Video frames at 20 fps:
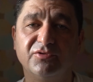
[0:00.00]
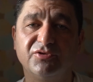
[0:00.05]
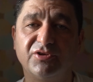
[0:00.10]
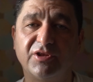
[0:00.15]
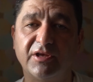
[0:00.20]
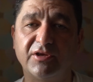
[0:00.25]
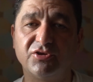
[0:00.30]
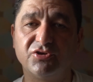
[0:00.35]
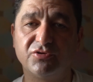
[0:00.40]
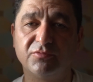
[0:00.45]

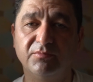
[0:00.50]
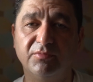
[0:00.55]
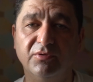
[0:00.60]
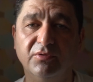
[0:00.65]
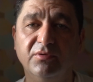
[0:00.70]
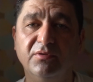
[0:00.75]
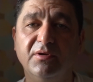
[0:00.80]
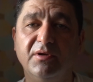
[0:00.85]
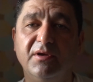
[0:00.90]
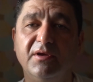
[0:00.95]

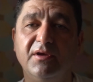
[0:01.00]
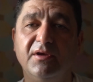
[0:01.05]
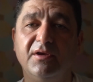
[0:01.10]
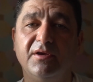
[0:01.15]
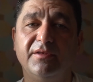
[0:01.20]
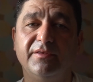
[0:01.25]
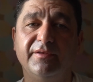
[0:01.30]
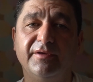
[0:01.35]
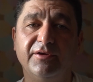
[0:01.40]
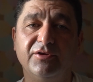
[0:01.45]
tangible
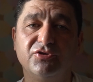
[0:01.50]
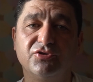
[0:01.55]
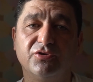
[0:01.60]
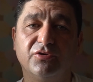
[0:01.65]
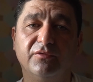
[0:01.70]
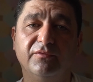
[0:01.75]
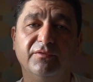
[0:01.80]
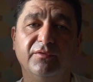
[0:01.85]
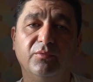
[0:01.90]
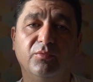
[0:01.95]
nature
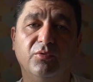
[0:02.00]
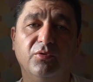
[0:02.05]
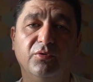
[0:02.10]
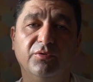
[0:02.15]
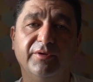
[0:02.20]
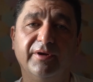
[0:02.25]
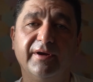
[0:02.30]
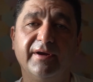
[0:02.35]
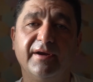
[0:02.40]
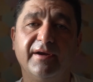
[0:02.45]
of the
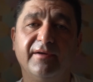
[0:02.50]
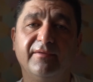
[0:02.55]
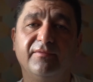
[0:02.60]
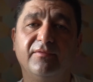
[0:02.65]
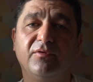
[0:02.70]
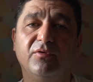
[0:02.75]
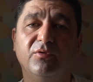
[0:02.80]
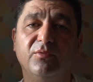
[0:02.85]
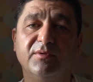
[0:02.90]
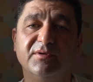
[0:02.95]
world I have
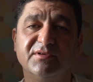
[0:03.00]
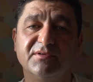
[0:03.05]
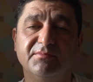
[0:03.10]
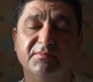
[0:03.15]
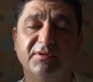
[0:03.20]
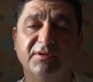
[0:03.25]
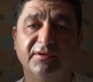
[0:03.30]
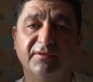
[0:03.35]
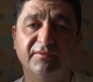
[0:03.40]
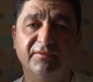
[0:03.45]
always
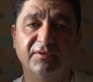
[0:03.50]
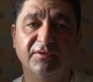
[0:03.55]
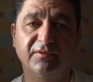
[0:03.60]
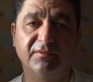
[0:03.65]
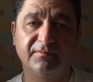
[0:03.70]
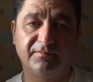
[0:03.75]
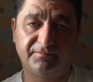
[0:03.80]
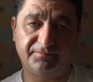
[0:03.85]
believed in.